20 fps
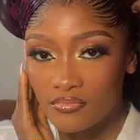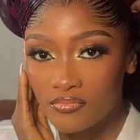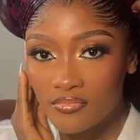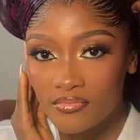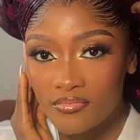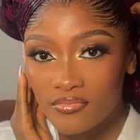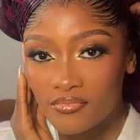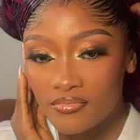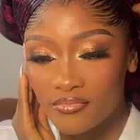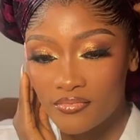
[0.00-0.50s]

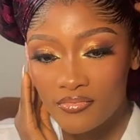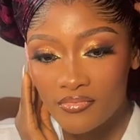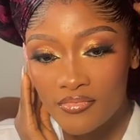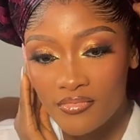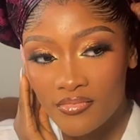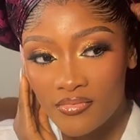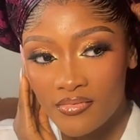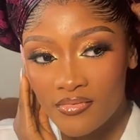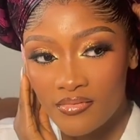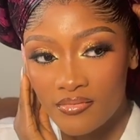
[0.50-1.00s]
guys. I
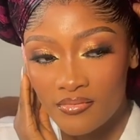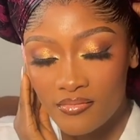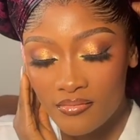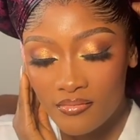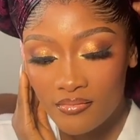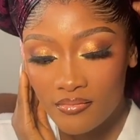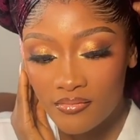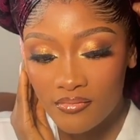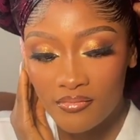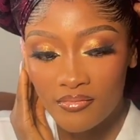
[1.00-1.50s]
love you
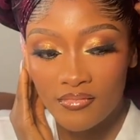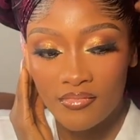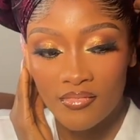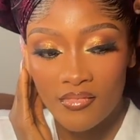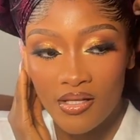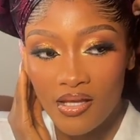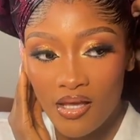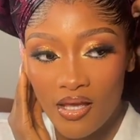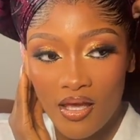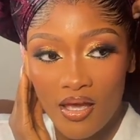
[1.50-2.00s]
from the depth
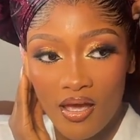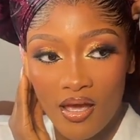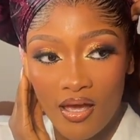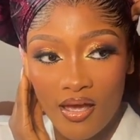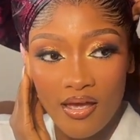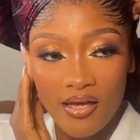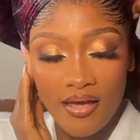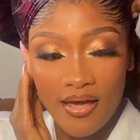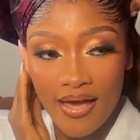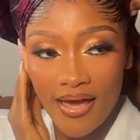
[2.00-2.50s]
of my soul.